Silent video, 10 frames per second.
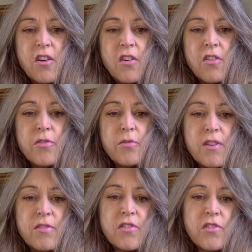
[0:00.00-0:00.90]
all the
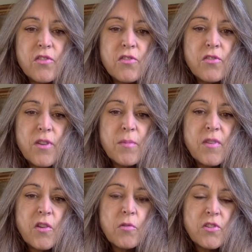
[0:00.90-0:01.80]
rivers and
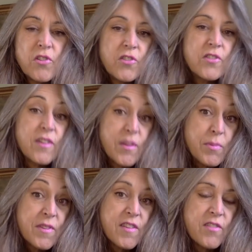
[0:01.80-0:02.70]
streams here return to the
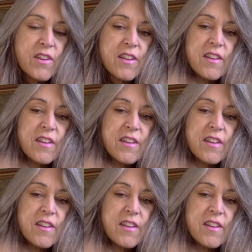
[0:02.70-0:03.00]
pacific